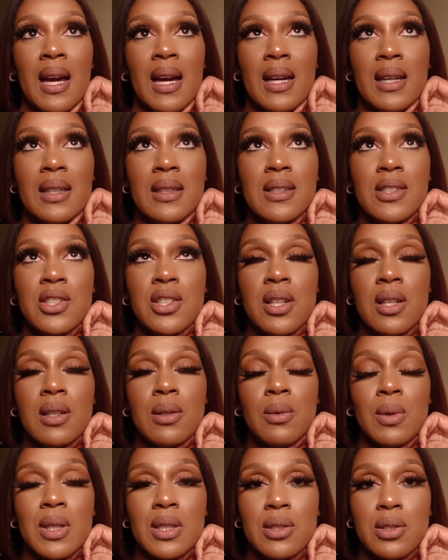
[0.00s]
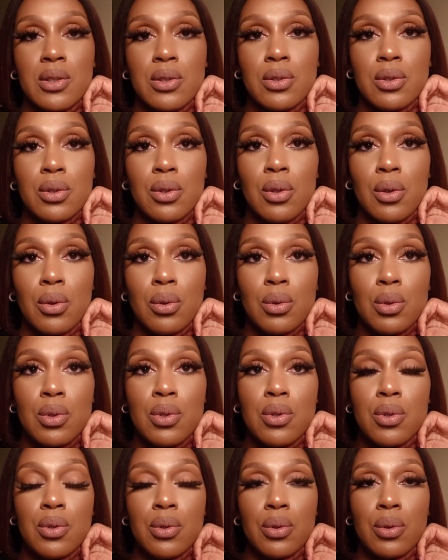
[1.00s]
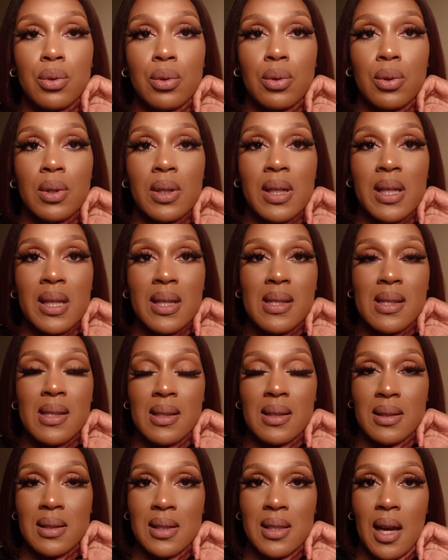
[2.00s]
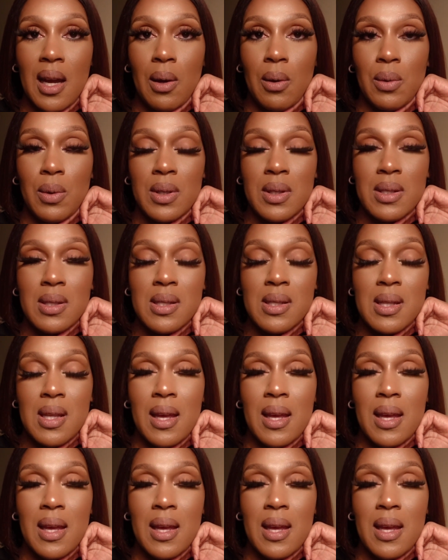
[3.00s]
I initially wanted to go to Crystal Towers.